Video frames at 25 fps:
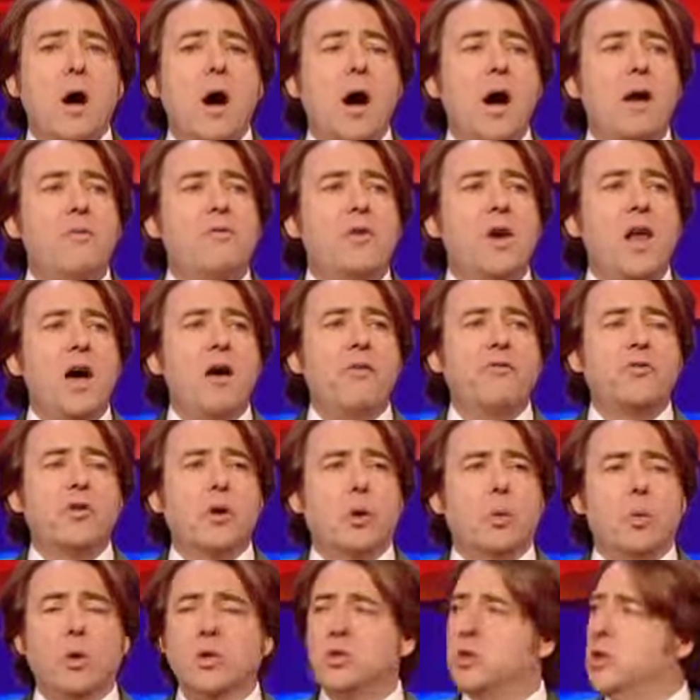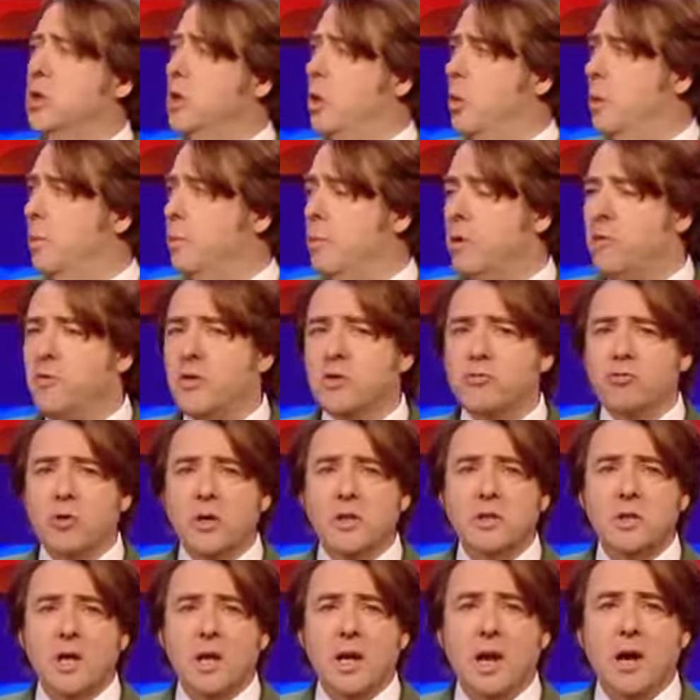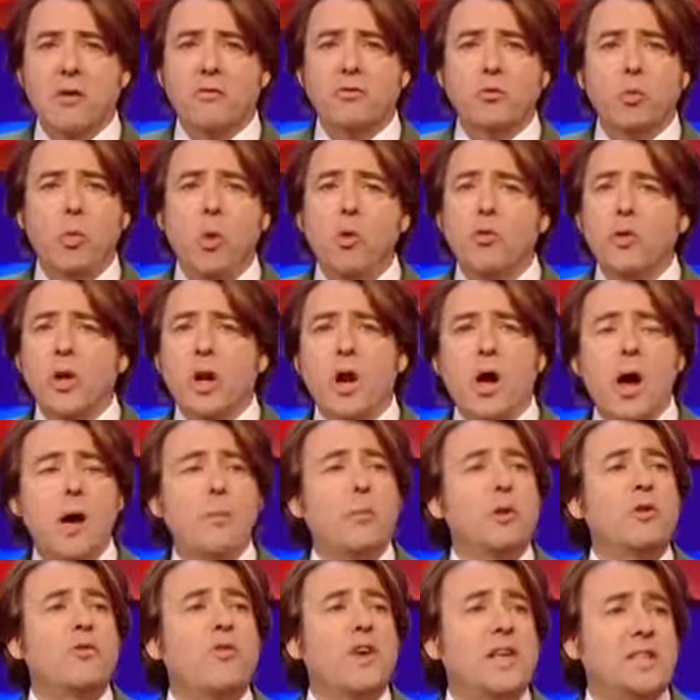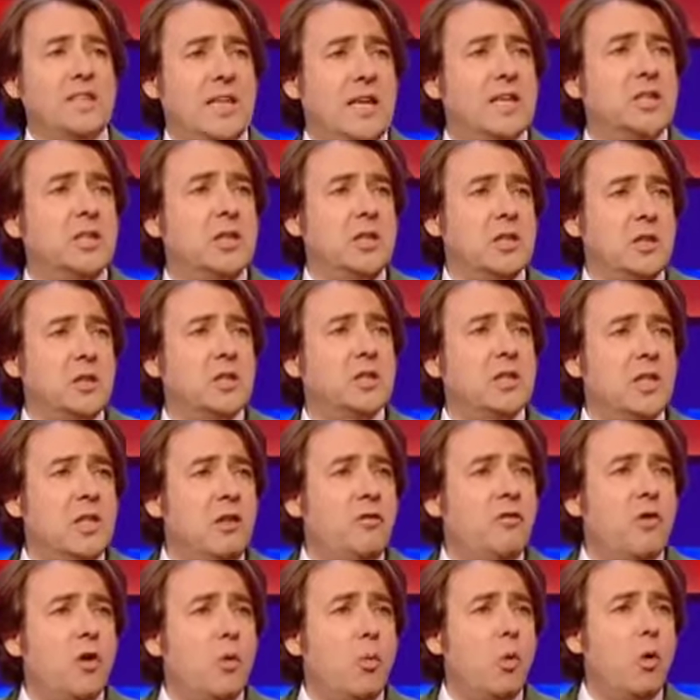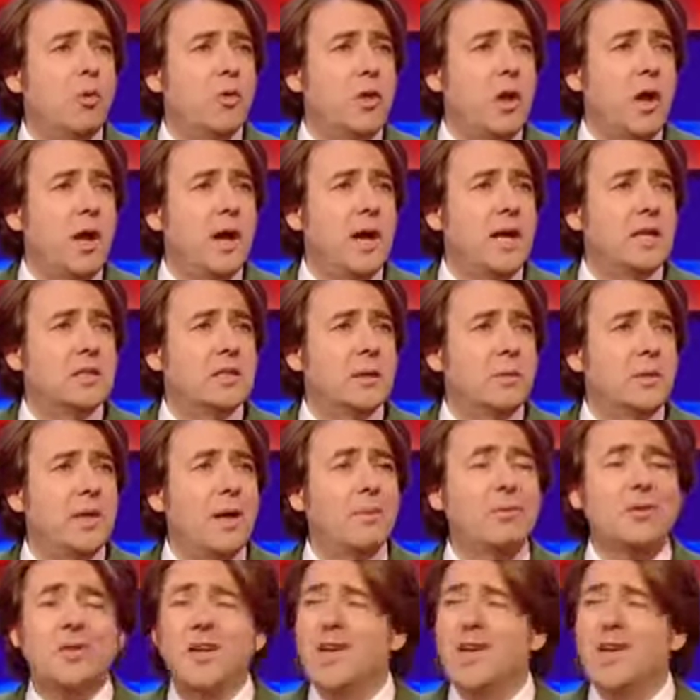I've loved watching you in movies, Reese. I loved Walk the Line was fantastic. Did you see the film Walk the Line, ladies and gentlemen?